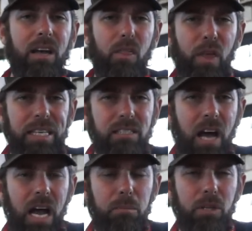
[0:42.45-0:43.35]
This
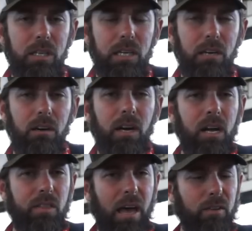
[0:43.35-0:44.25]
time of the year,
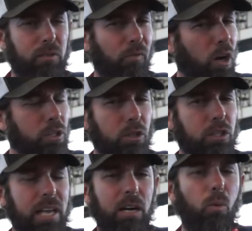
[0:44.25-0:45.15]
that first or
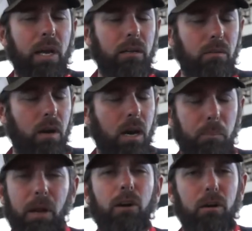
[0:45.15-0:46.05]
second week
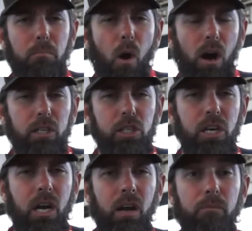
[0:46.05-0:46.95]
period of March,
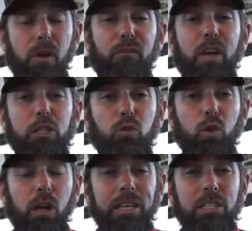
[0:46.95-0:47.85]
the fish
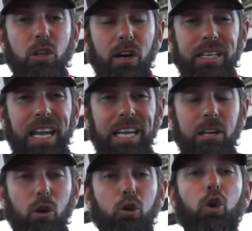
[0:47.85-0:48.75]
really start
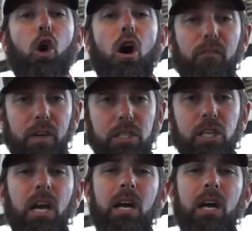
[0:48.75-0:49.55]
keening on crawfish.